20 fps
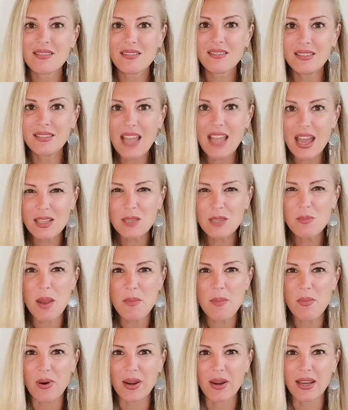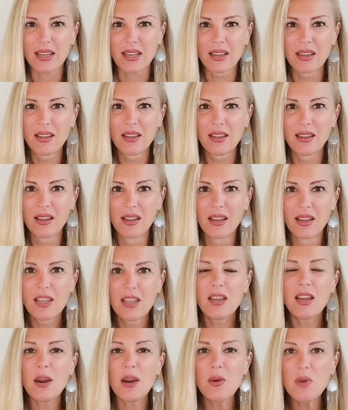That is my point.
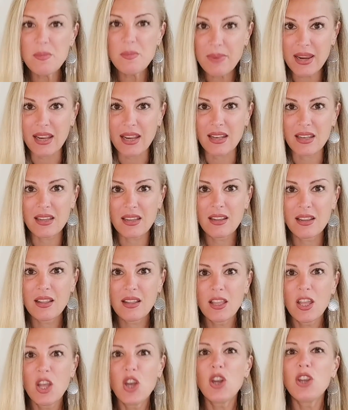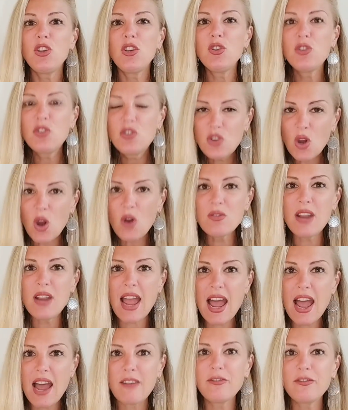I repeat, you don't
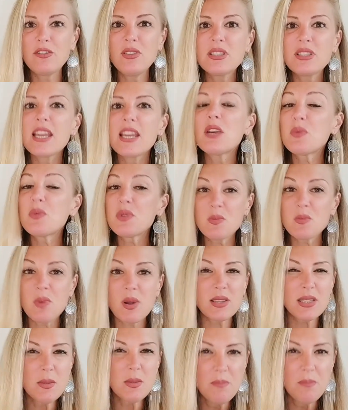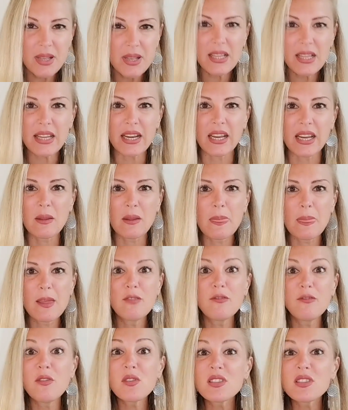have to take responsibility
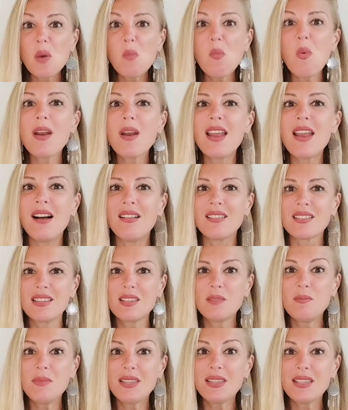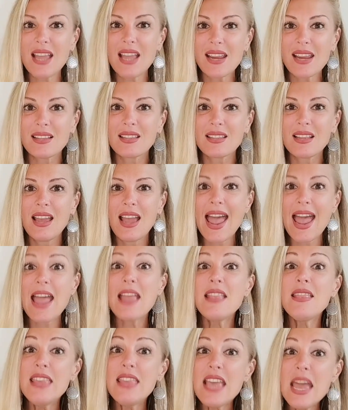for someone else's mistakes
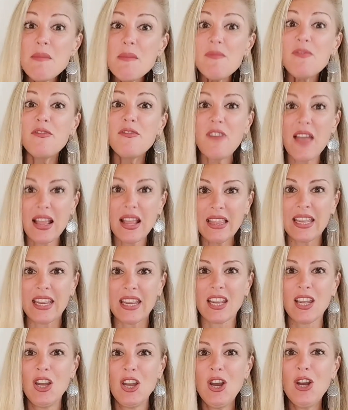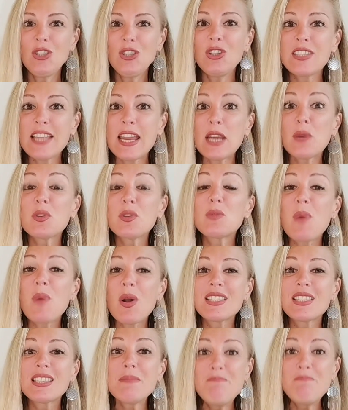and them failing to take
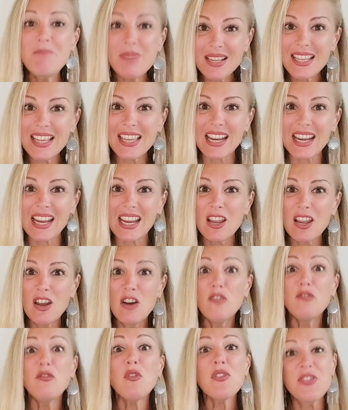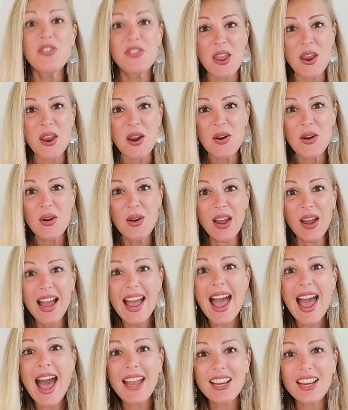responsibility for their
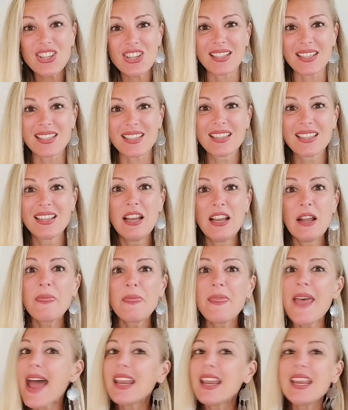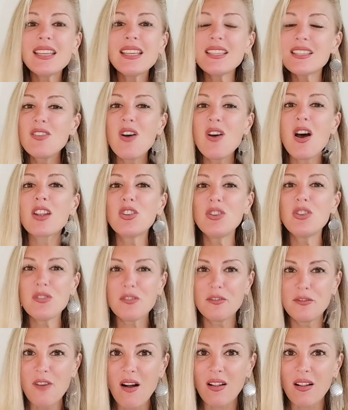actions. That is not your
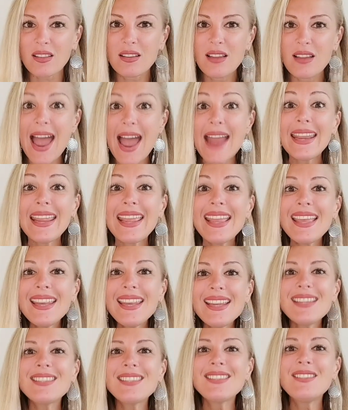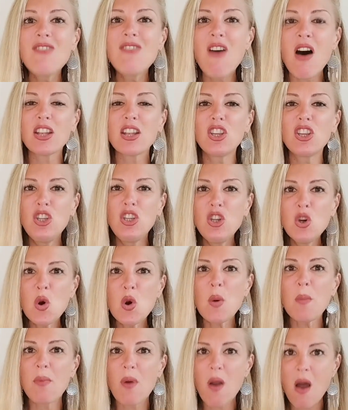fault and it is not
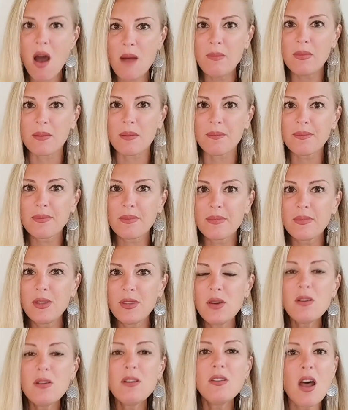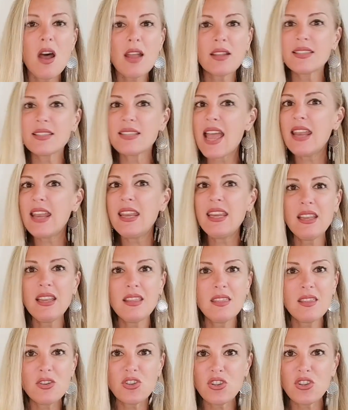your problem. You're not standing in
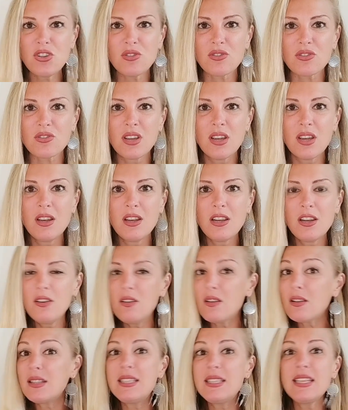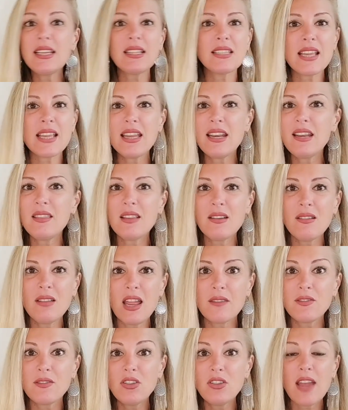their shoes. You're not dictating their
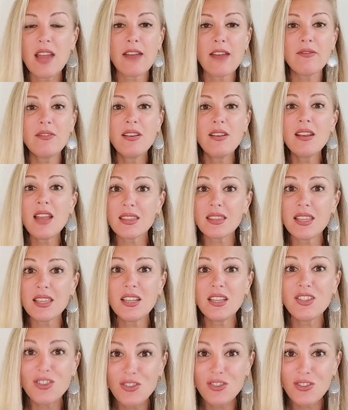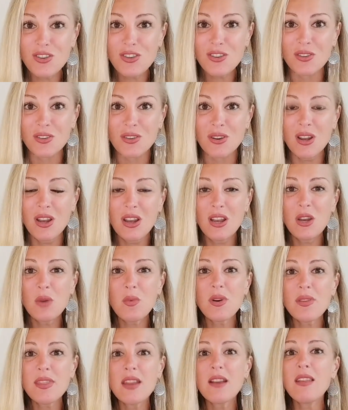lives. You have nothing to do
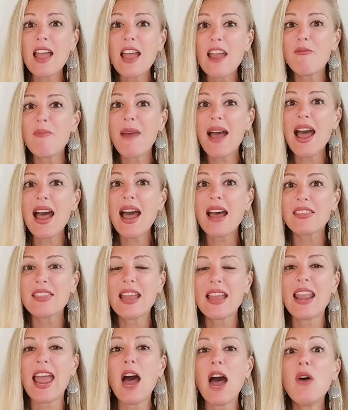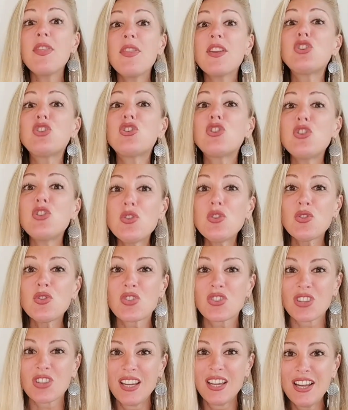with their life path and how they
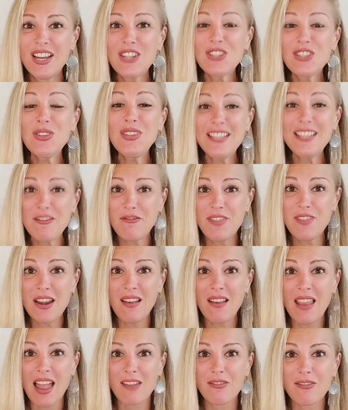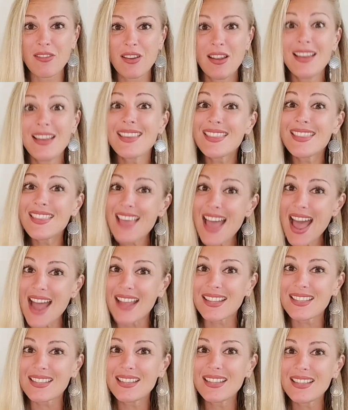choose to live their life.
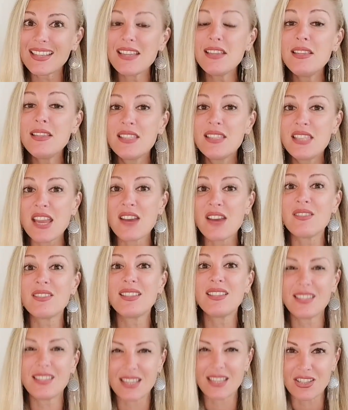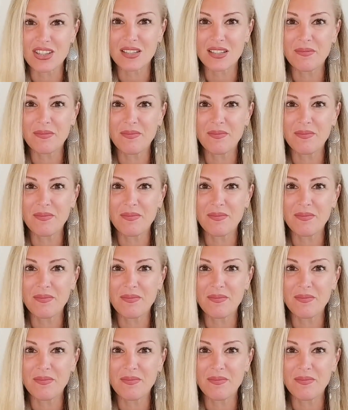That is their decision.